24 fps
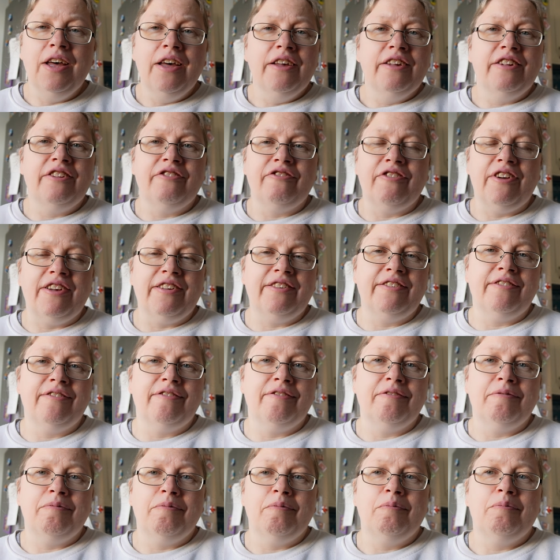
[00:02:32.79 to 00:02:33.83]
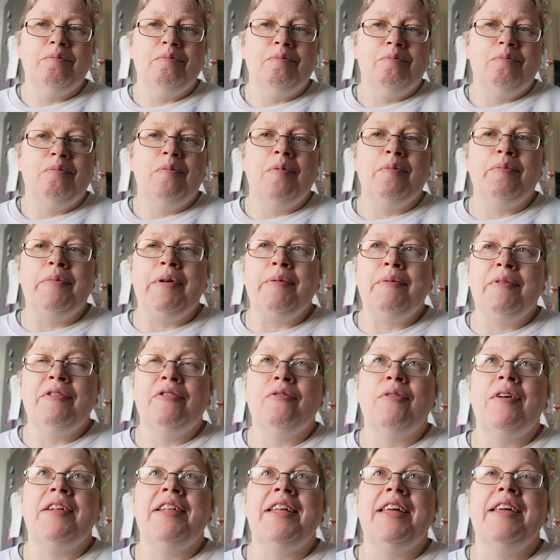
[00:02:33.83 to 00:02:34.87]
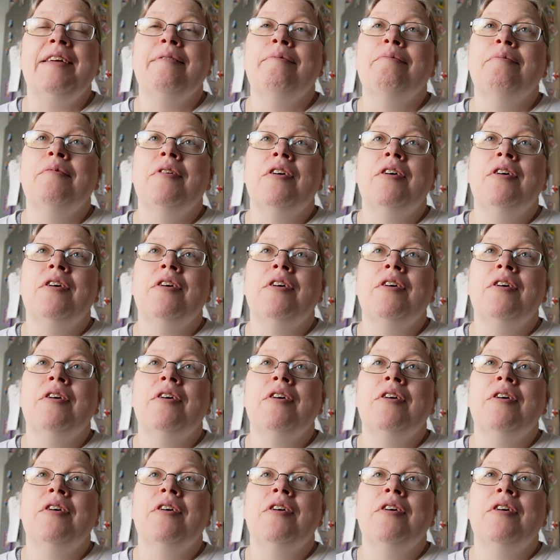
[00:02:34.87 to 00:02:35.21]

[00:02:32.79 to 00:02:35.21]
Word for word: It's just we were 20,